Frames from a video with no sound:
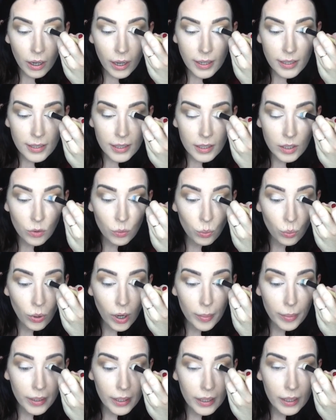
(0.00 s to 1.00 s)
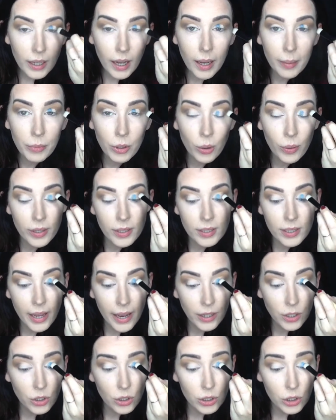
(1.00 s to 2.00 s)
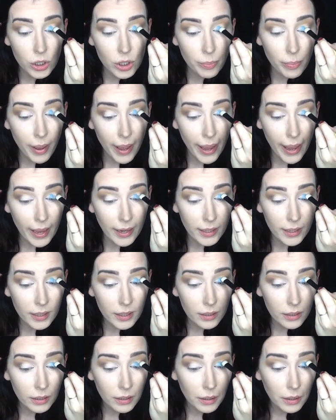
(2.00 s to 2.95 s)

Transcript: Instead of rubbing, I'm going to actually just pat it.